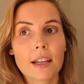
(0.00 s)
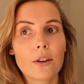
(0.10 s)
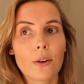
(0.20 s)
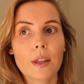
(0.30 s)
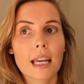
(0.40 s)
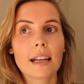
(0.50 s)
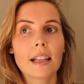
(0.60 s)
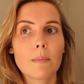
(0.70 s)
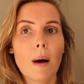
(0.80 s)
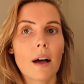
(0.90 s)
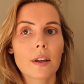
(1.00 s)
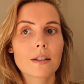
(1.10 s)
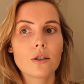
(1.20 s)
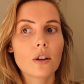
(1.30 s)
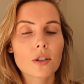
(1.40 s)
You know, the healing path,
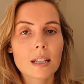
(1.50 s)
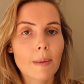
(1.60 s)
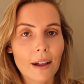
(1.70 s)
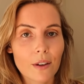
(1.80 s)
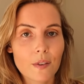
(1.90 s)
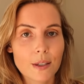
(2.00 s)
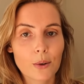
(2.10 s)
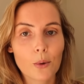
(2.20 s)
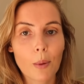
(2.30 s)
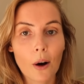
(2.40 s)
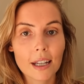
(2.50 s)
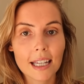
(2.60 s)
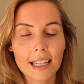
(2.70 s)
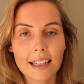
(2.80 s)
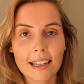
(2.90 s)
it's not just about the physical
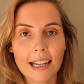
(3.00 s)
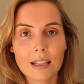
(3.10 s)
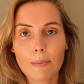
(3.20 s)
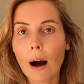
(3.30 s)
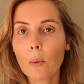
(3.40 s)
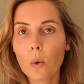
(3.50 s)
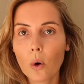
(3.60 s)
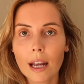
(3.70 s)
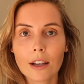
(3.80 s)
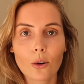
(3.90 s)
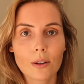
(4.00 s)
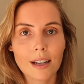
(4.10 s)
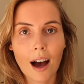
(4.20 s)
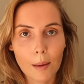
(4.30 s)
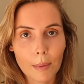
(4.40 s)
body, it's about walking your
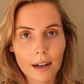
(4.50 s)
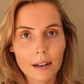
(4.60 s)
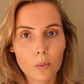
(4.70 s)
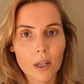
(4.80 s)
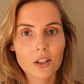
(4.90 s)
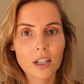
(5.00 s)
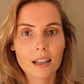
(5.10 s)
Dharma, which